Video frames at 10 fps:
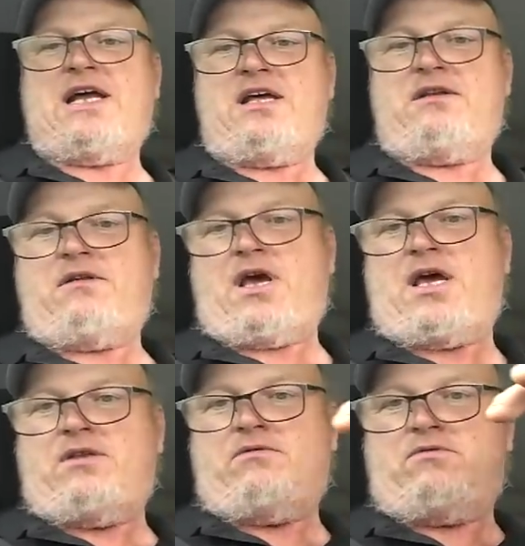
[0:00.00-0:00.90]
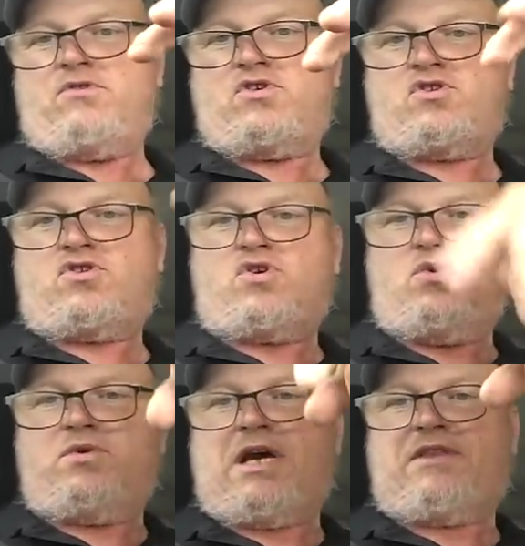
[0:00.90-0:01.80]
it and
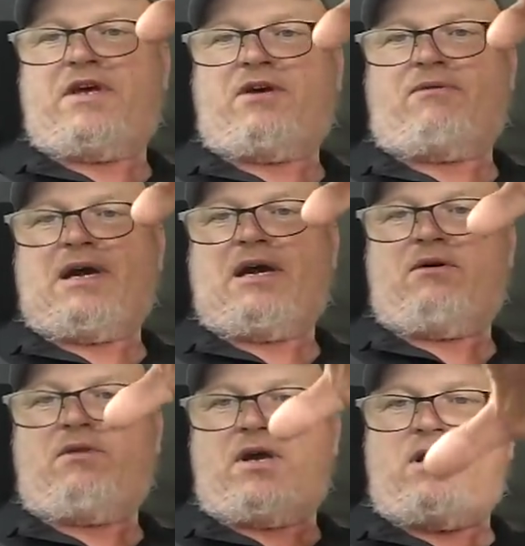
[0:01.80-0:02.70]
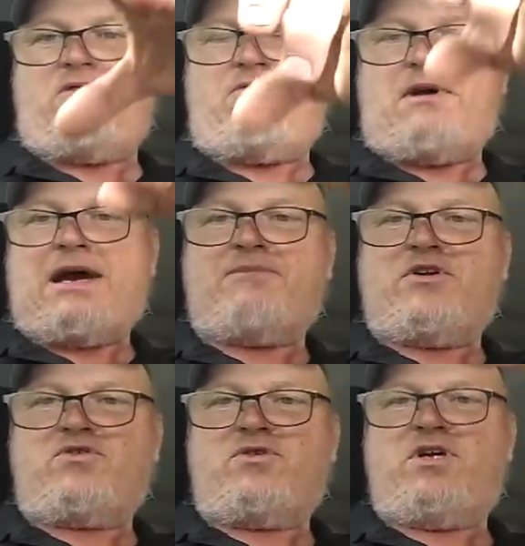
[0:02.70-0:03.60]
scoot that thing around and grab the
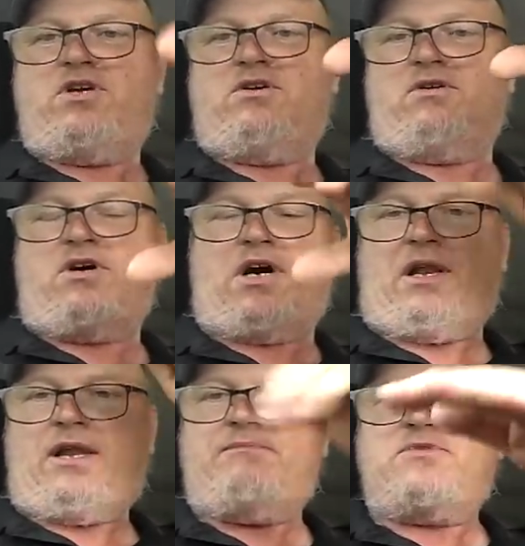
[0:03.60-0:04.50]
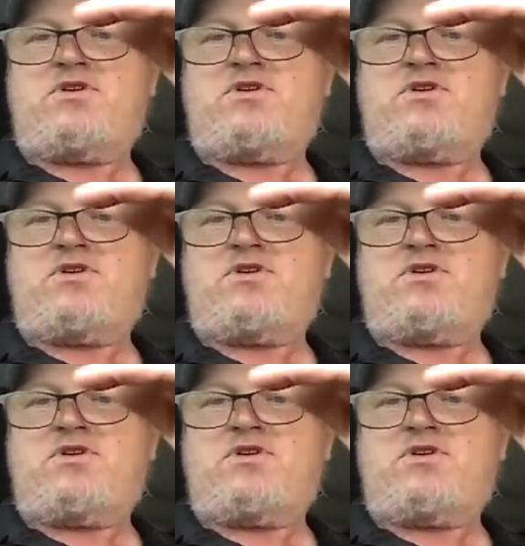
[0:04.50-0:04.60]
tree. You can cut limbs